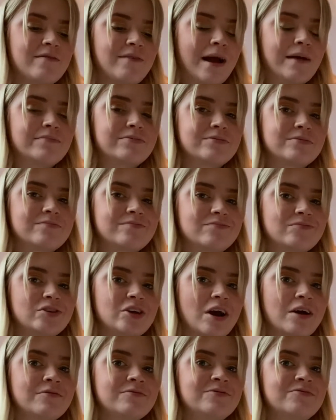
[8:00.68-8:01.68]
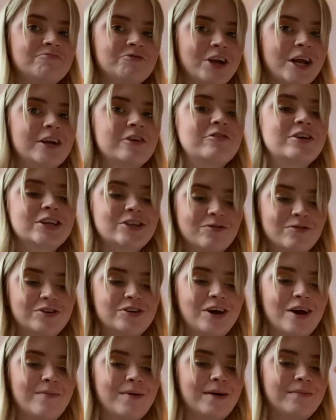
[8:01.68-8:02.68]
Wrapped goes January to
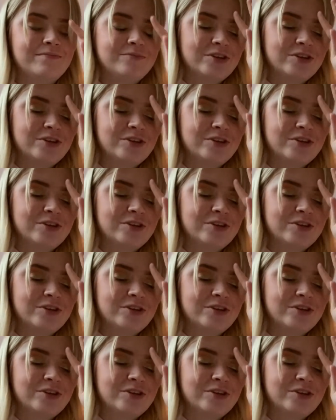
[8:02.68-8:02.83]
October.